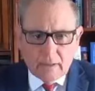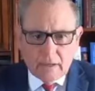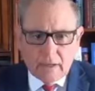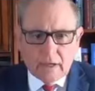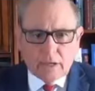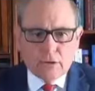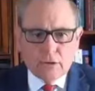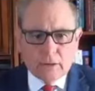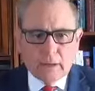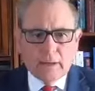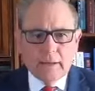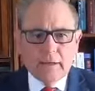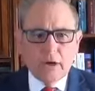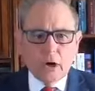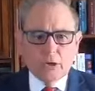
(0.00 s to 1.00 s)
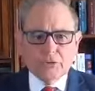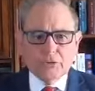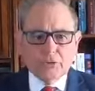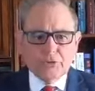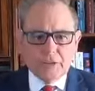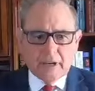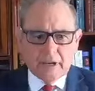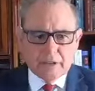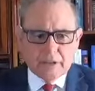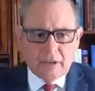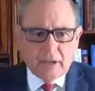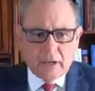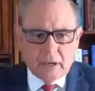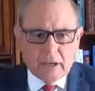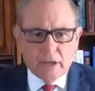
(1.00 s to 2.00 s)
He also says,
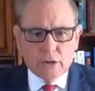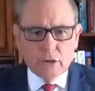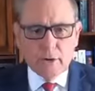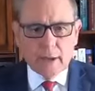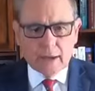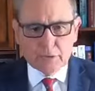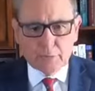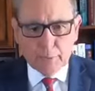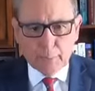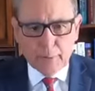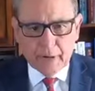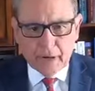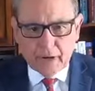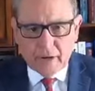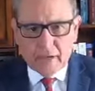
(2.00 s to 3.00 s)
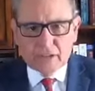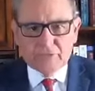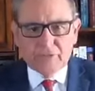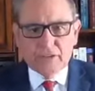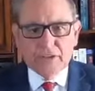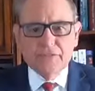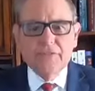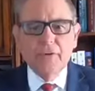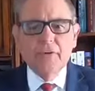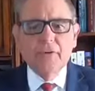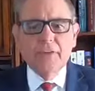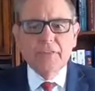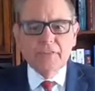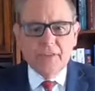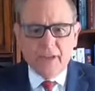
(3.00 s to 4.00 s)
he who has prepared us for this
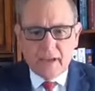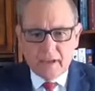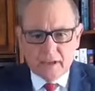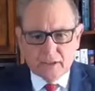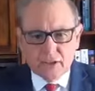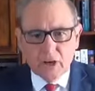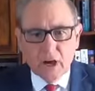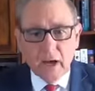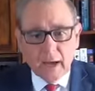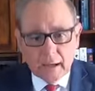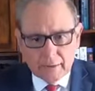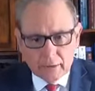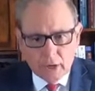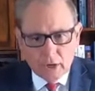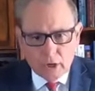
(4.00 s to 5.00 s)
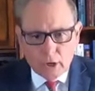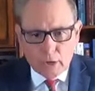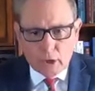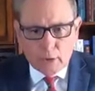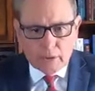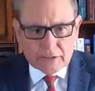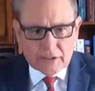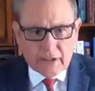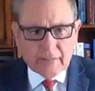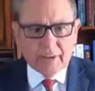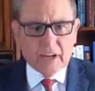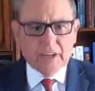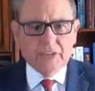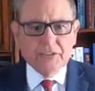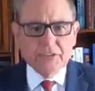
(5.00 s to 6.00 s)
very thing is God, who has
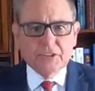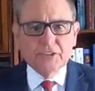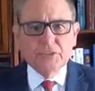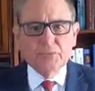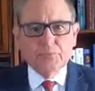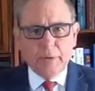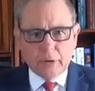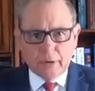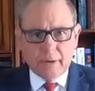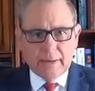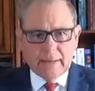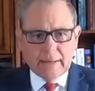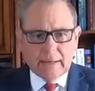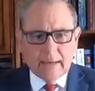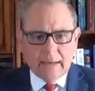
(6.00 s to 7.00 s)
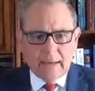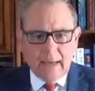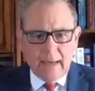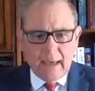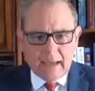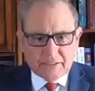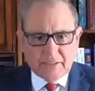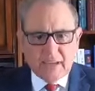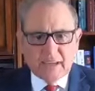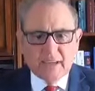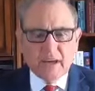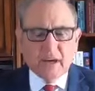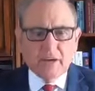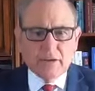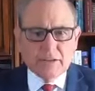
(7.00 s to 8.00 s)
given us the Spirit as a
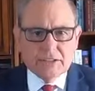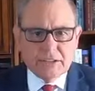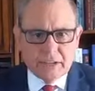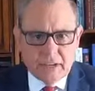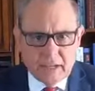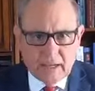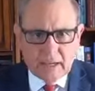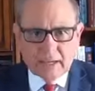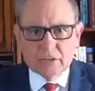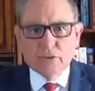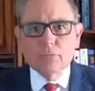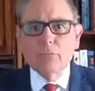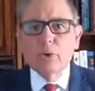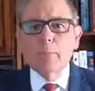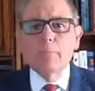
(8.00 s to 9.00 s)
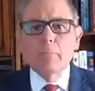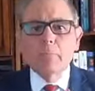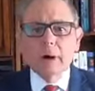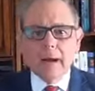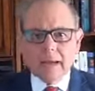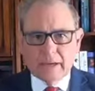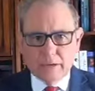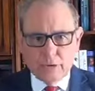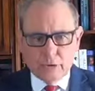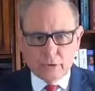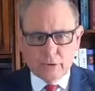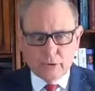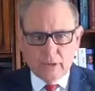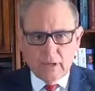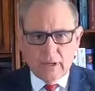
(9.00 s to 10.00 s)
guarantee. It's a
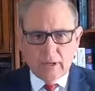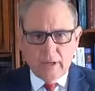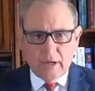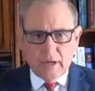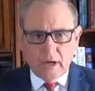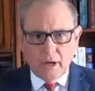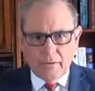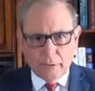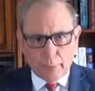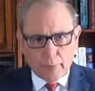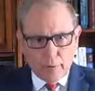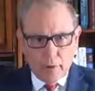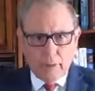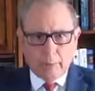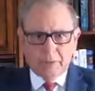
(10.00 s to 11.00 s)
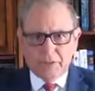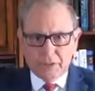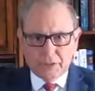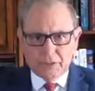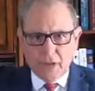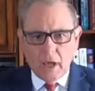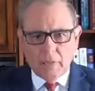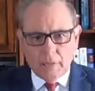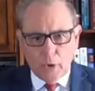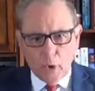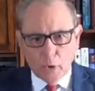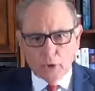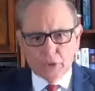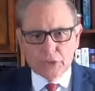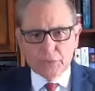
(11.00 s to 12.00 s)
reminder of the promises, the
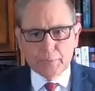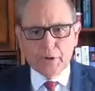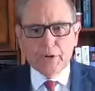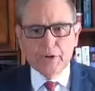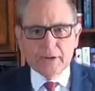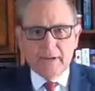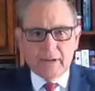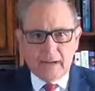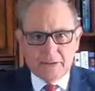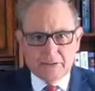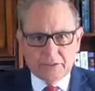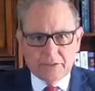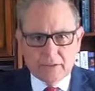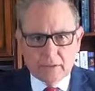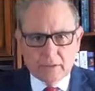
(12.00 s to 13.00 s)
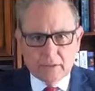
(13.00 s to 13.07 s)
Holy Spirit in us.